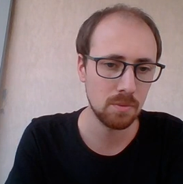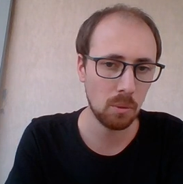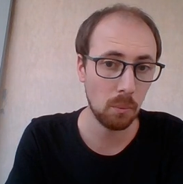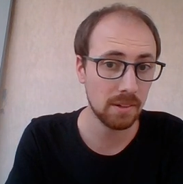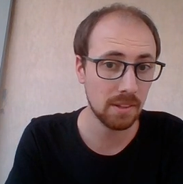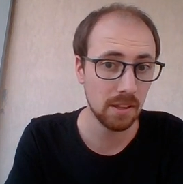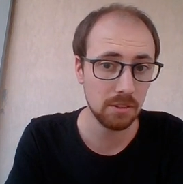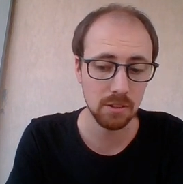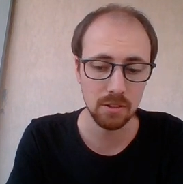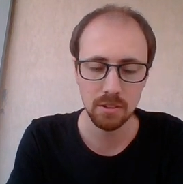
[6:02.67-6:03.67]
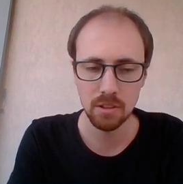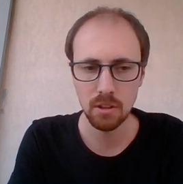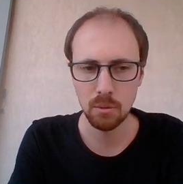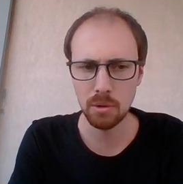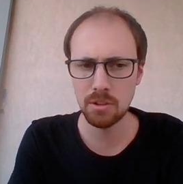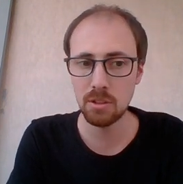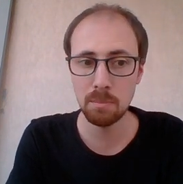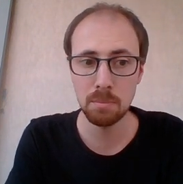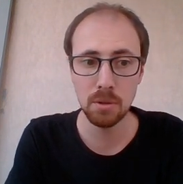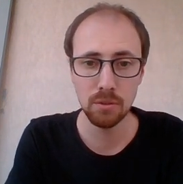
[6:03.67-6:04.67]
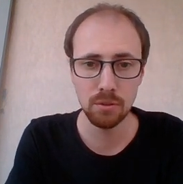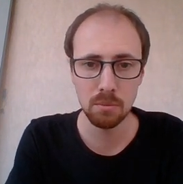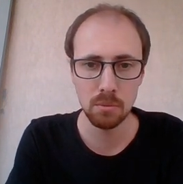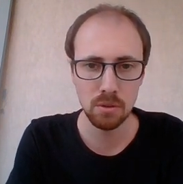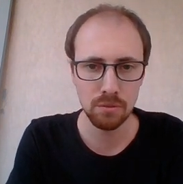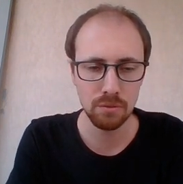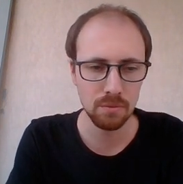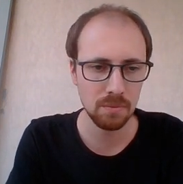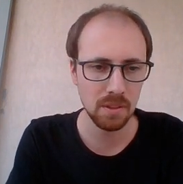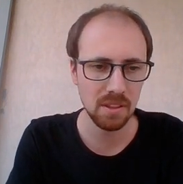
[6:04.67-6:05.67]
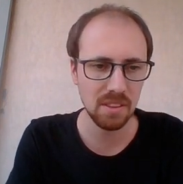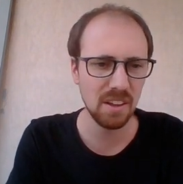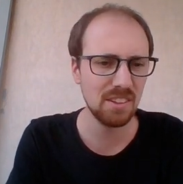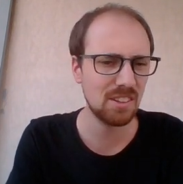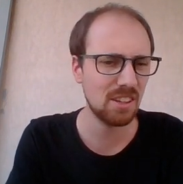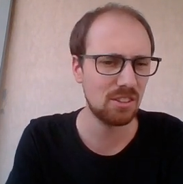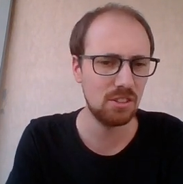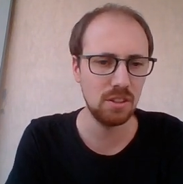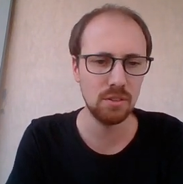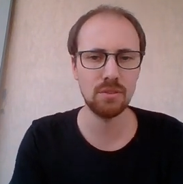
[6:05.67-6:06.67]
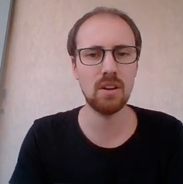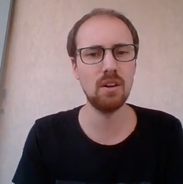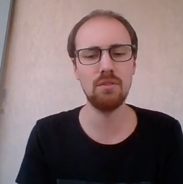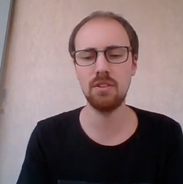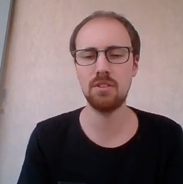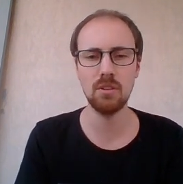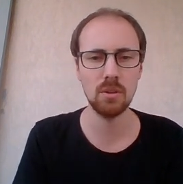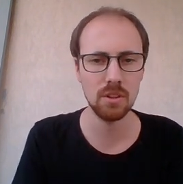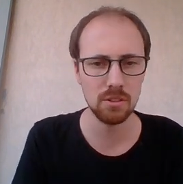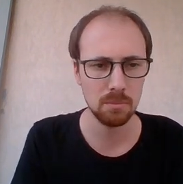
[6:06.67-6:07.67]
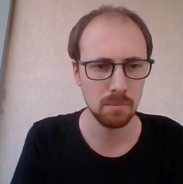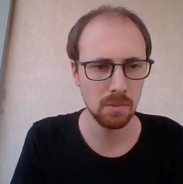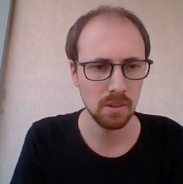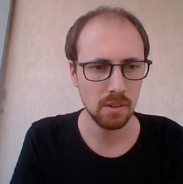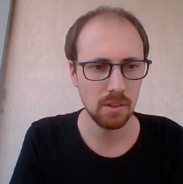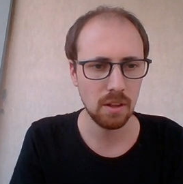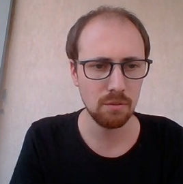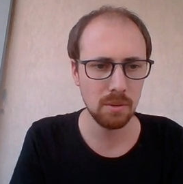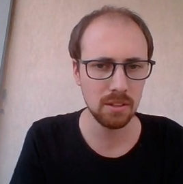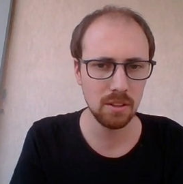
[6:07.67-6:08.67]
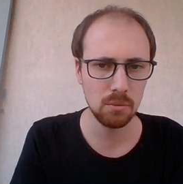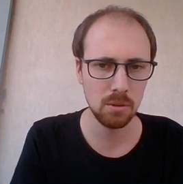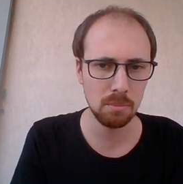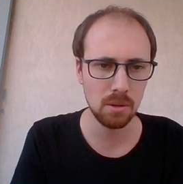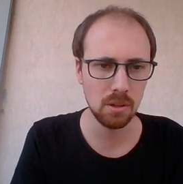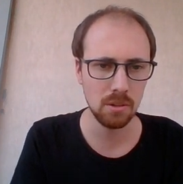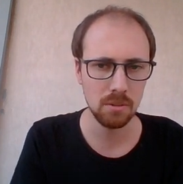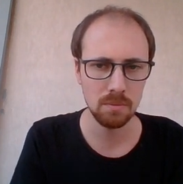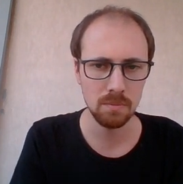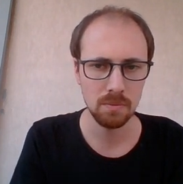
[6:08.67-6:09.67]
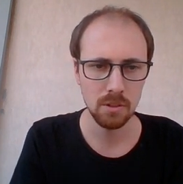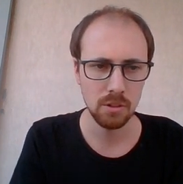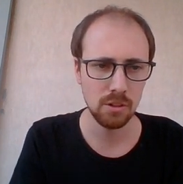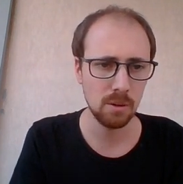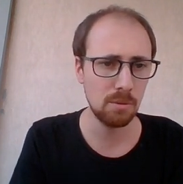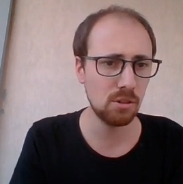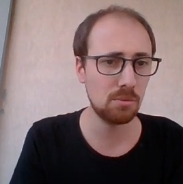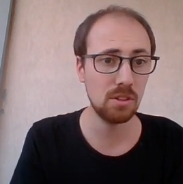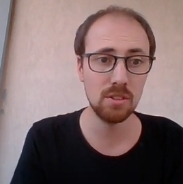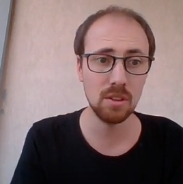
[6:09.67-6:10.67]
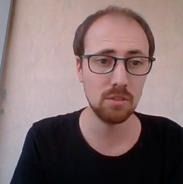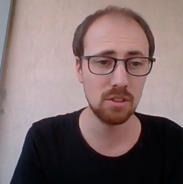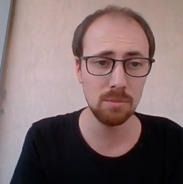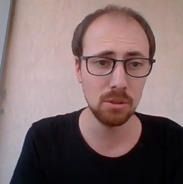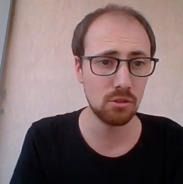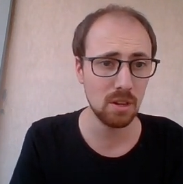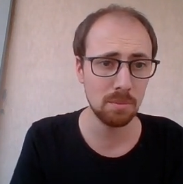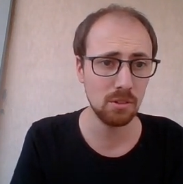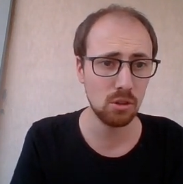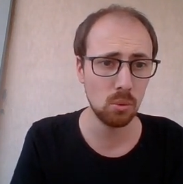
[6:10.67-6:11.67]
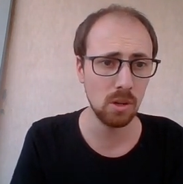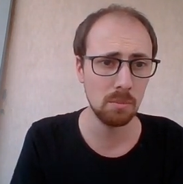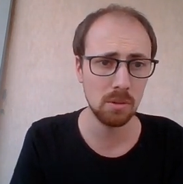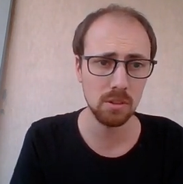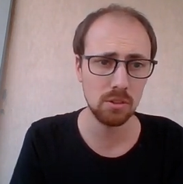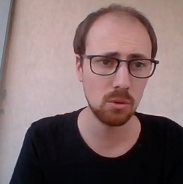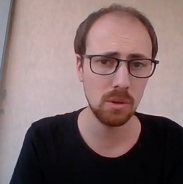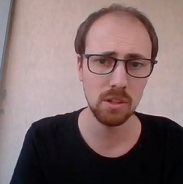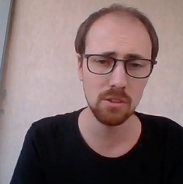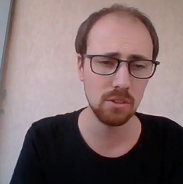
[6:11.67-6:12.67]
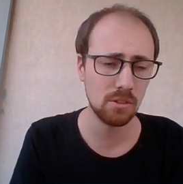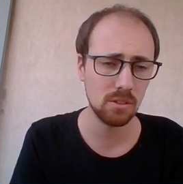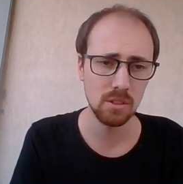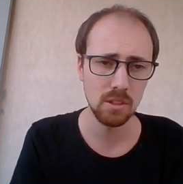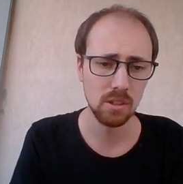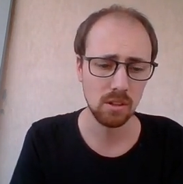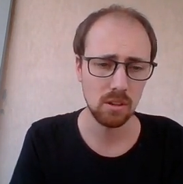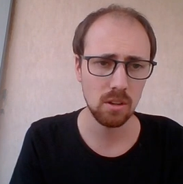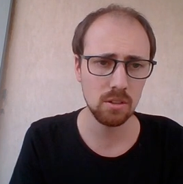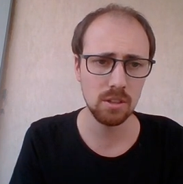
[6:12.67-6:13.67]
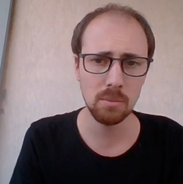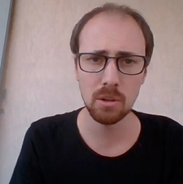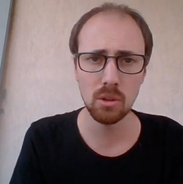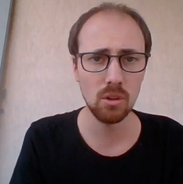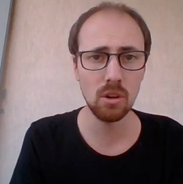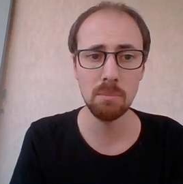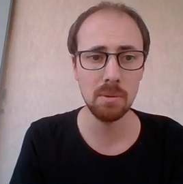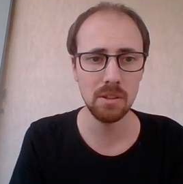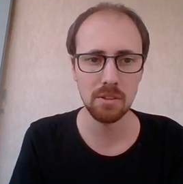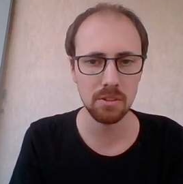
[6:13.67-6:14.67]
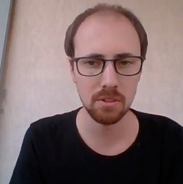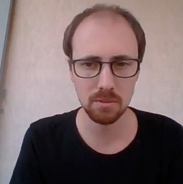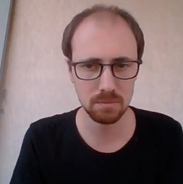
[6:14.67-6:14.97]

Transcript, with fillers: white has here, which is a beautiful move Knight takes d5. It's so awesome. Now, if black takes with a pawn, you got bishop c7, simply trapping the queen because the queen is just locked in by all the own pieces.